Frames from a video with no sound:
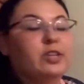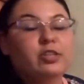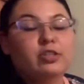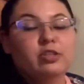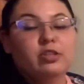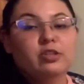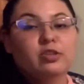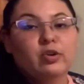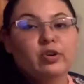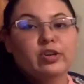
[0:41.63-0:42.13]

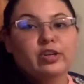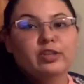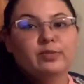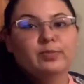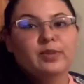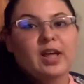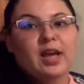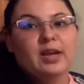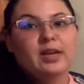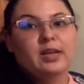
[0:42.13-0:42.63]
disorders,
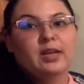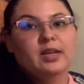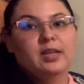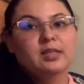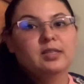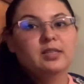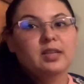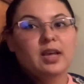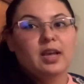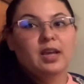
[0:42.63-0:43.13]

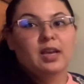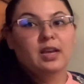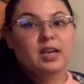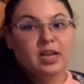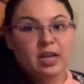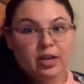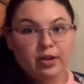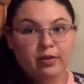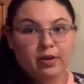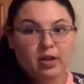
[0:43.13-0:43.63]
blindness, and
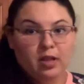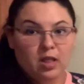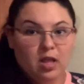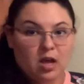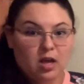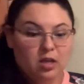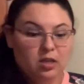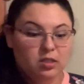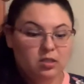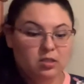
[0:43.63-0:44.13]
hearing
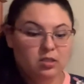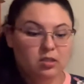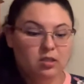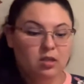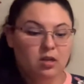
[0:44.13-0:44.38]
loss.